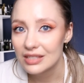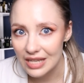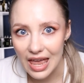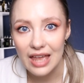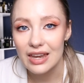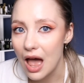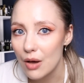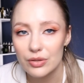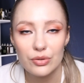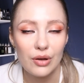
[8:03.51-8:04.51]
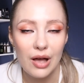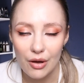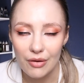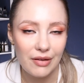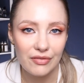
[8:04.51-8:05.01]
10 hours or
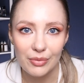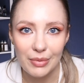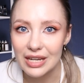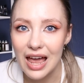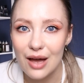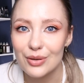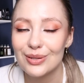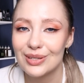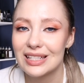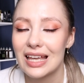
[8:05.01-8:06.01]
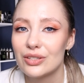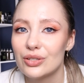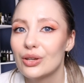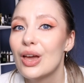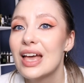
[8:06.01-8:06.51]
however many hours you decide
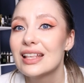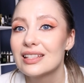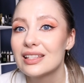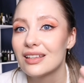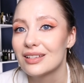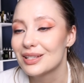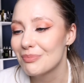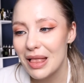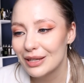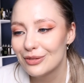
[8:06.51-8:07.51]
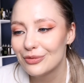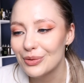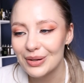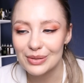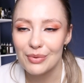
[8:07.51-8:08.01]
to smell it
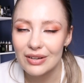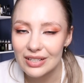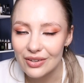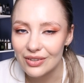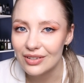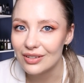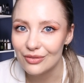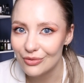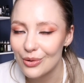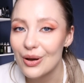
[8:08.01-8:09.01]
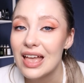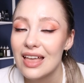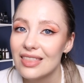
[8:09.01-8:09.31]
for and wear it for.